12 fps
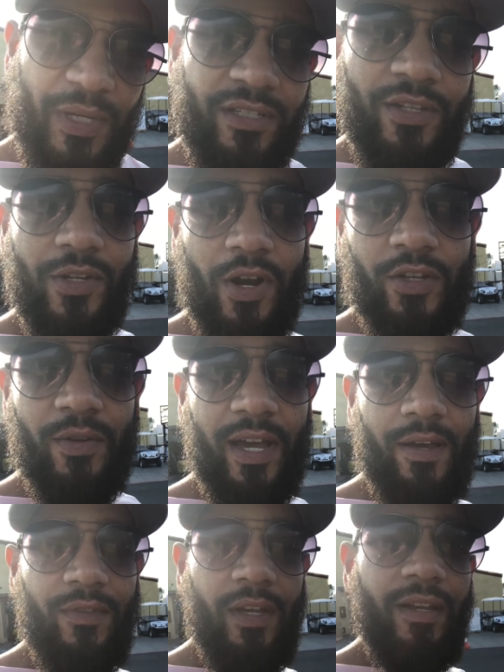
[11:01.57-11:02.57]
business card you
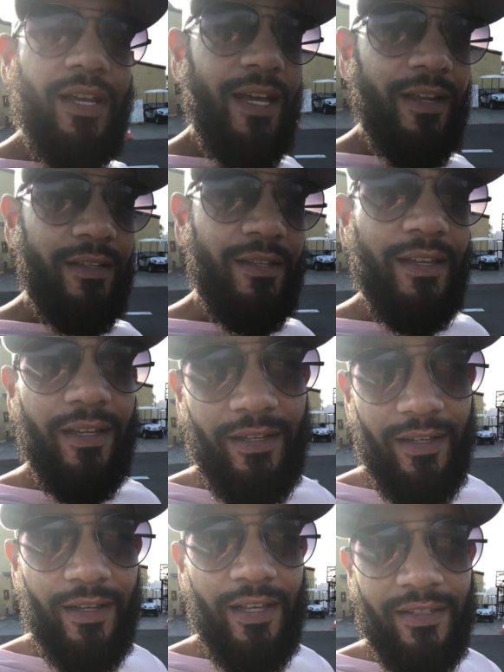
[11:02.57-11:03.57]
have there? Hey,
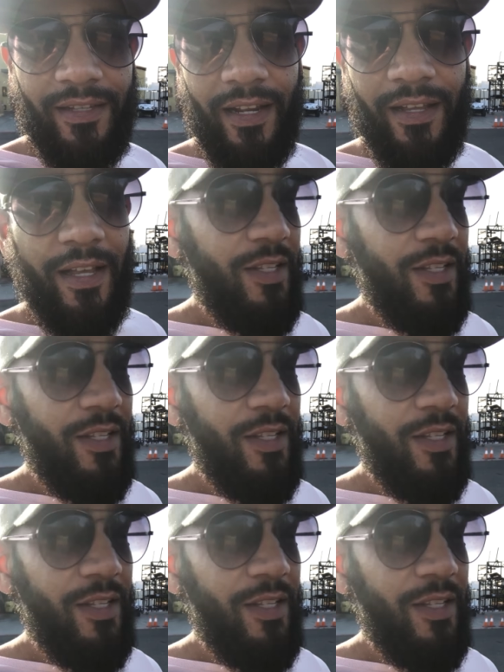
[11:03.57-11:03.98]
uh, he said,